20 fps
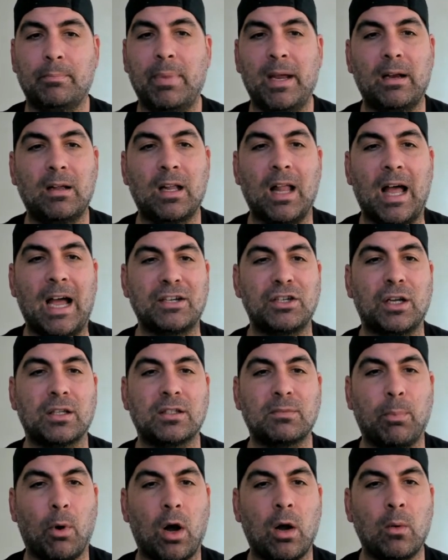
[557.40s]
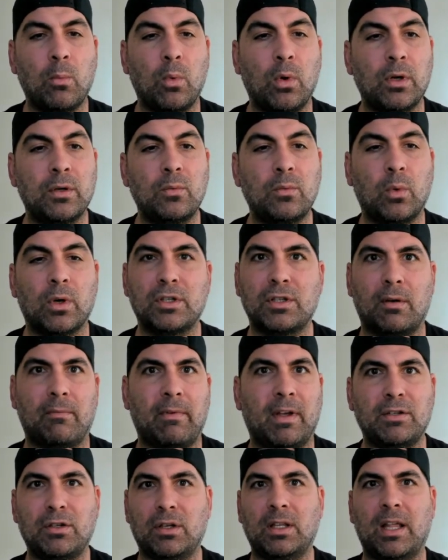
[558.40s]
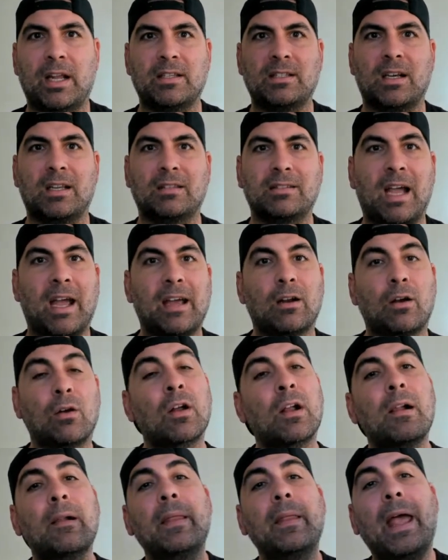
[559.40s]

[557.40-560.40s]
big clash against Bournemouth, which eventually led us to the title.